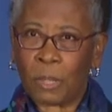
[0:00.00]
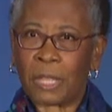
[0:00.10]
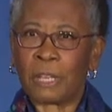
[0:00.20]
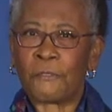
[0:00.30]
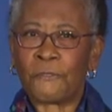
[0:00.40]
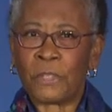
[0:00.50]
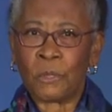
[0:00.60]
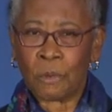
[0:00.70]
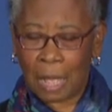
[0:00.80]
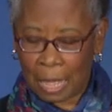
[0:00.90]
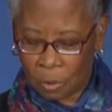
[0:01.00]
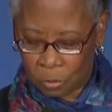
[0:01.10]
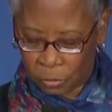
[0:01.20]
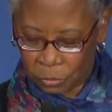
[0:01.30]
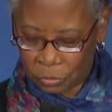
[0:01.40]
Within a few
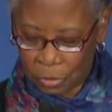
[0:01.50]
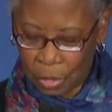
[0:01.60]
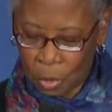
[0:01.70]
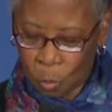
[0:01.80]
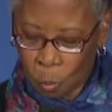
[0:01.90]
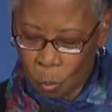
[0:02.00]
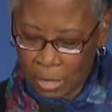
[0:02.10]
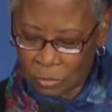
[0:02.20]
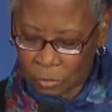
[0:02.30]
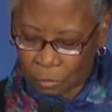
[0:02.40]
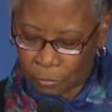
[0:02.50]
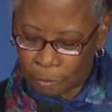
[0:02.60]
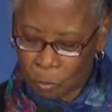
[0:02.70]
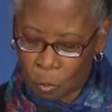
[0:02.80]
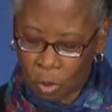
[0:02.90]
hours, we
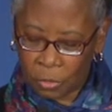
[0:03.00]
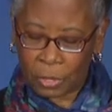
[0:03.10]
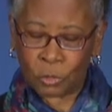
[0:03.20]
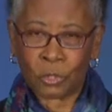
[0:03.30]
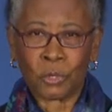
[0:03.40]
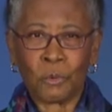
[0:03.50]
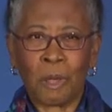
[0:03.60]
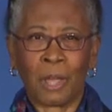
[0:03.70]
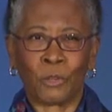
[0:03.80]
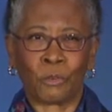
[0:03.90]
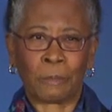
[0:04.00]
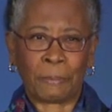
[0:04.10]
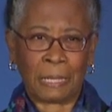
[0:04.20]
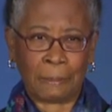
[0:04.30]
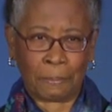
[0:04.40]
served more than
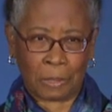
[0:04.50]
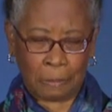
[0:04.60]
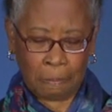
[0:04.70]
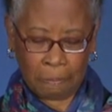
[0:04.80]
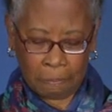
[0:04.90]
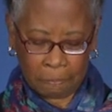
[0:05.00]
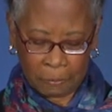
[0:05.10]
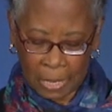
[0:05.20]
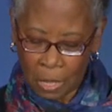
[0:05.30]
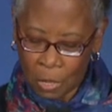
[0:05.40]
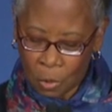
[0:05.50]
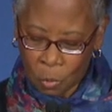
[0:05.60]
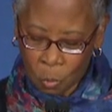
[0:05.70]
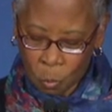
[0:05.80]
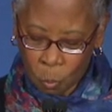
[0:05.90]
200 people.
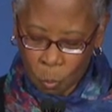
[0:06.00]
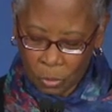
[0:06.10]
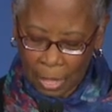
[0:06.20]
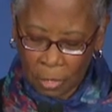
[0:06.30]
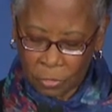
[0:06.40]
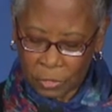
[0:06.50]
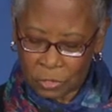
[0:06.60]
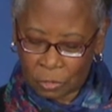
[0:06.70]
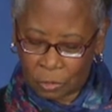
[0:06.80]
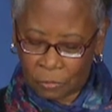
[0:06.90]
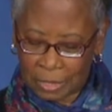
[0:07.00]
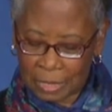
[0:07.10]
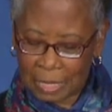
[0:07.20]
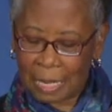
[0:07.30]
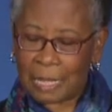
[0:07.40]
Without this
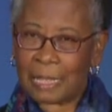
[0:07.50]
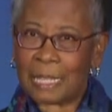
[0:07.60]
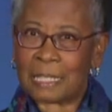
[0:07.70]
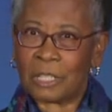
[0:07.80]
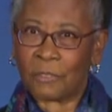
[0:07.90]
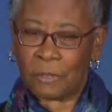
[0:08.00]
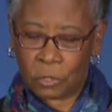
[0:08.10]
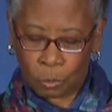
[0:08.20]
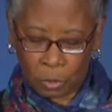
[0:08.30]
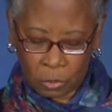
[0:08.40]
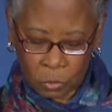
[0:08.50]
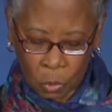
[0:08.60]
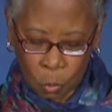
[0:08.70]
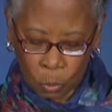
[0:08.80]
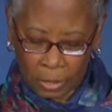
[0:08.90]
service, these
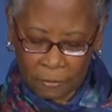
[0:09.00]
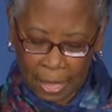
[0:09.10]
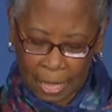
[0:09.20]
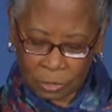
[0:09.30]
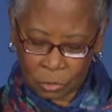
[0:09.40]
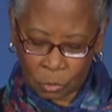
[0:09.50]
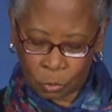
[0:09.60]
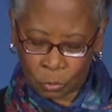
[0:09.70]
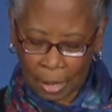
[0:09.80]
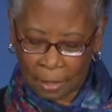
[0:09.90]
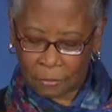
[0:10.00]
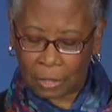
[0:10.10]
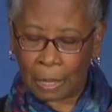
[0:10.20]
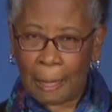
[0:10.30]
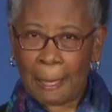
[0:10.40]
individuals would have had to
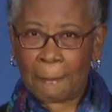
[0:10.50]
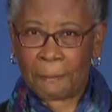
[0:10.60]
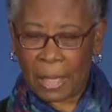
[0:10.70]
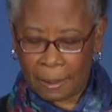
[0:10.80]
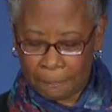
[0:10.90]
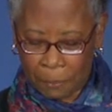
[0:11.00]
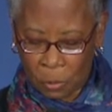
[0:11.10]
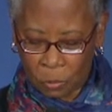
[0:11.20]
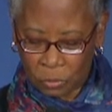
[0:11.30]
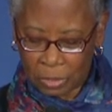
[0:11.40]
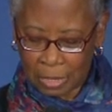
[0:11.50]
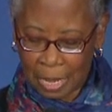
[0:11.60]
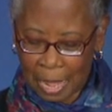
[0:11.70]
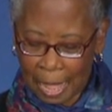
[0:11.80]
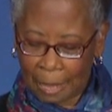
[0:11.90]
travel by boat
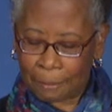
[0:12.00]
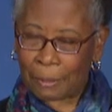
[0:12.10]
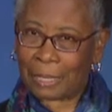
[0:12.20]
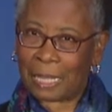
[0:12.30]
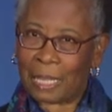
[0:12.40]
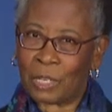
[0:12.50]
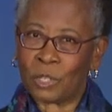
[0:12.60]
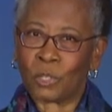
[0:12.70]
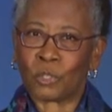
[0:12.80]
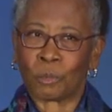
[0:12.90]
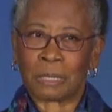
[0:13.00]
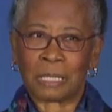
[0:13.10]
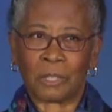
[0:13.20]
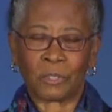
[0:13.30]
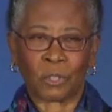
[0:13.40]
and plane to
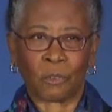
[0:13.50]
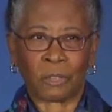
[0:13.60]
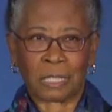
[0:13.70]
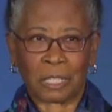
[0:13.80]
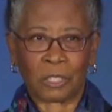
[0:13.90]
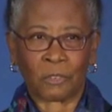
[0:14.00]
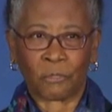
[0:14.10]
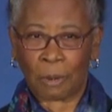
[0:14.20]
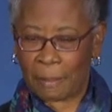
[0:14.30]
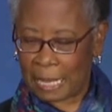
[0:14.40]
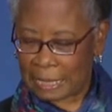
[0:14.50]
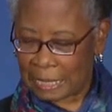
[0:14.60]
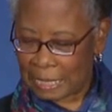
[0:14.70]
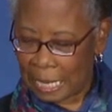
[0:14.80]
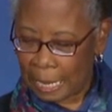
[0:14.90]
receive services from
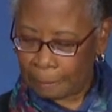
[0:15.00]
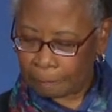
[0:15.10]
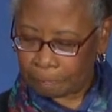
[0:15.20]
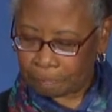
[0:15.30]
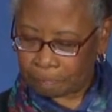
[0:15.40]
SSA.